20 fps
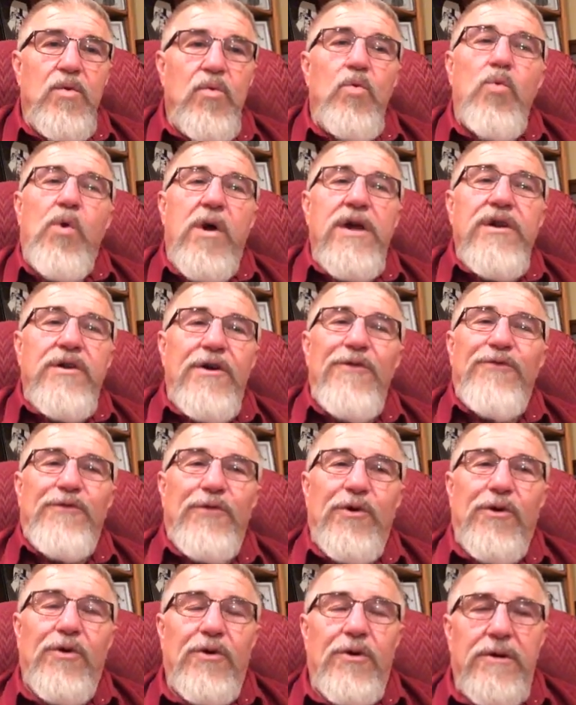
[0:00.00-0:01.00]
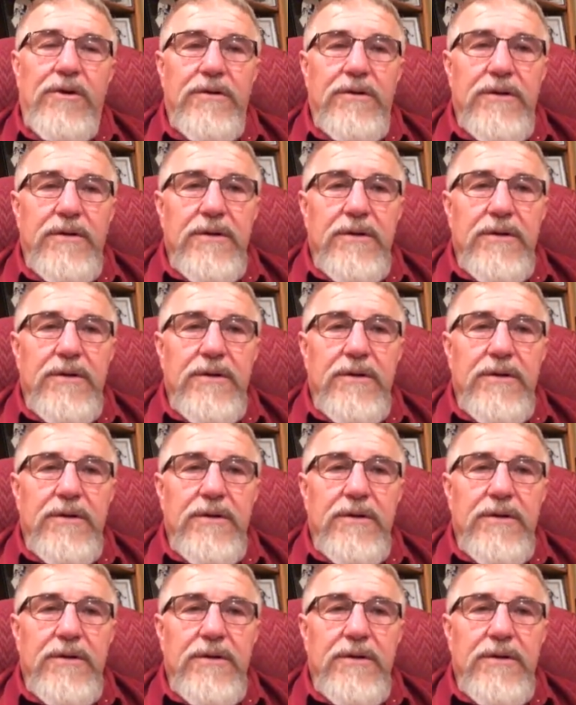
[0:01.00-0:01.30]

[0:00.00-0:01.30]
wonderful